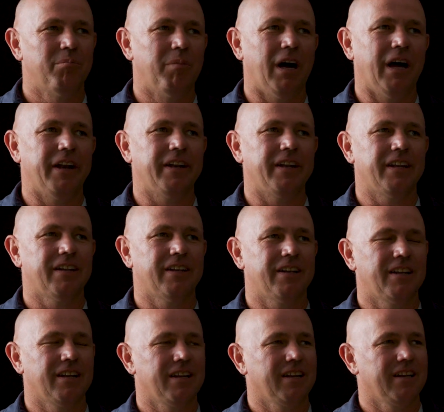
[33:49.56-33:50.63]
But
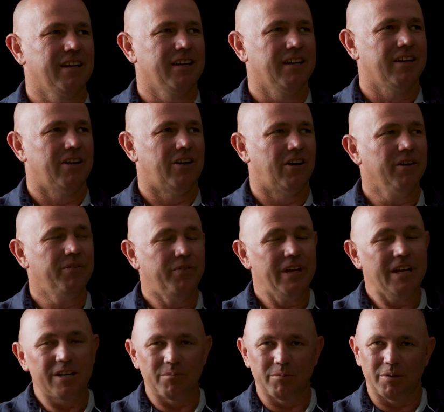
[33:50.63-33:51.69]
I
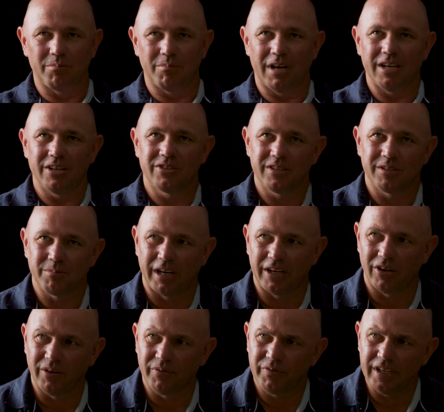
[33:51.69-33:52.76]
found them amazing, mate.
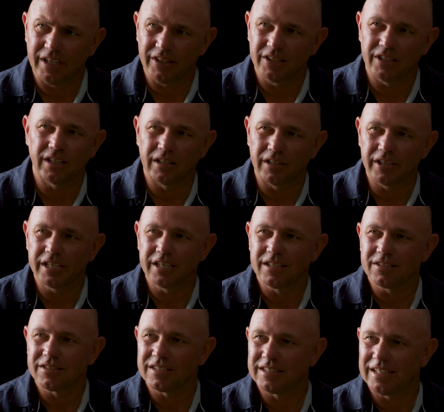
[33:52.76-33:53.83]
I found the
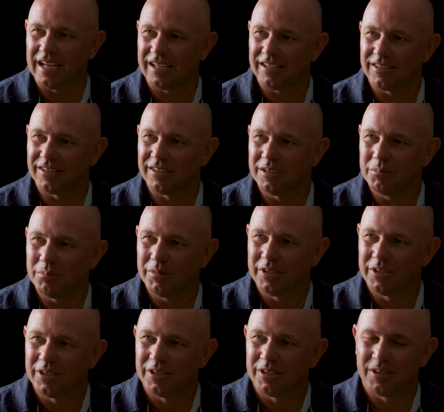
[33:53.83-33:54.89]
leaders in that team,
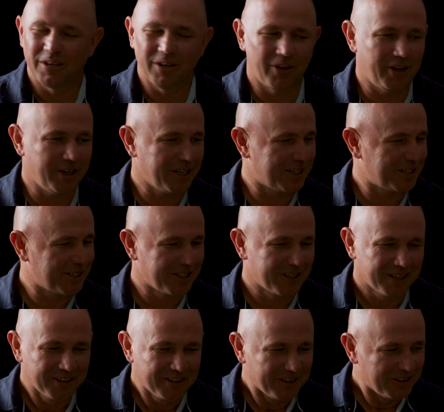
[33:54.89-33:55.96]
like,
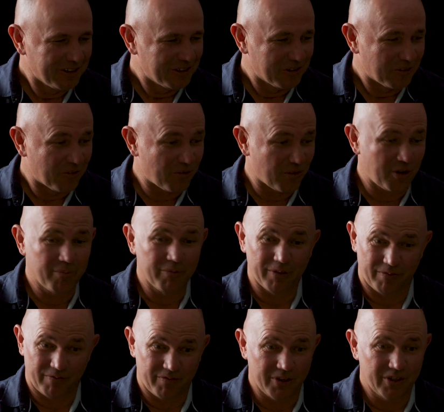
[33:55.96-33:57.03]
from the
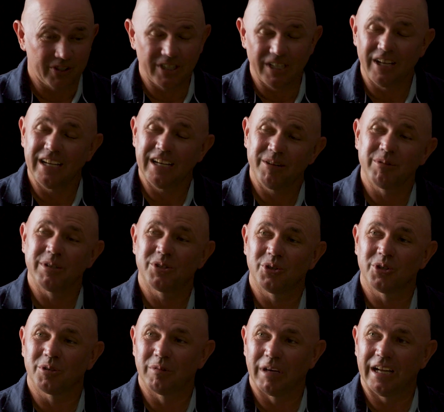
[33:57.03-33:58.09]
first... You know how we
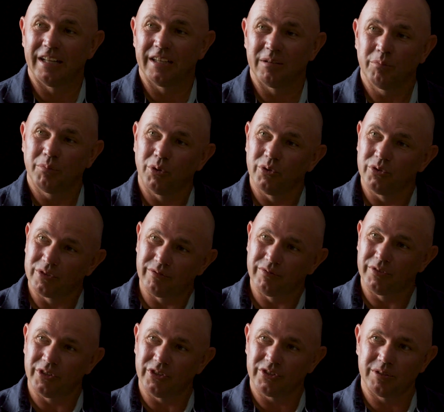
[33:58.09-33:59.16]
talk about the importance of
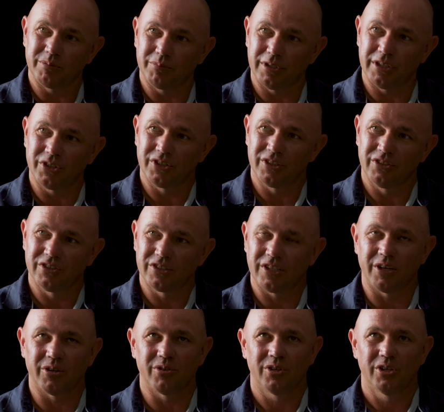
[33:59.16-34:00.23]
first impressions?
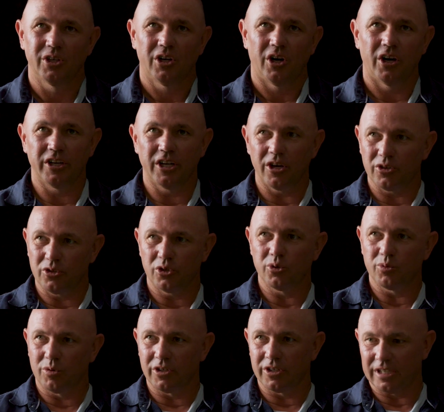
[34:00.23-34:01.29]
So I know
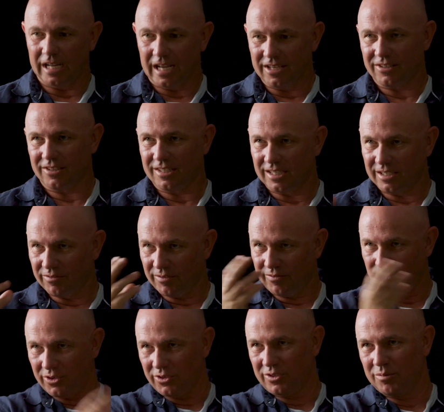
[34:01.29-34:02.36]
you wanted us to give a
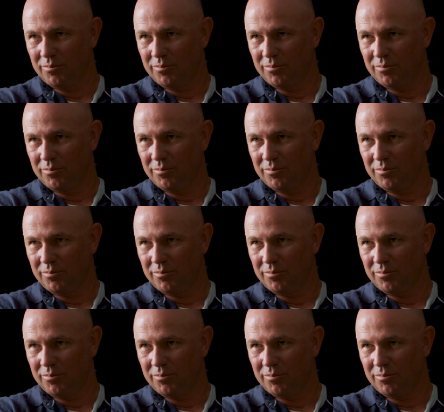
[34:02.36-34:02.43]
first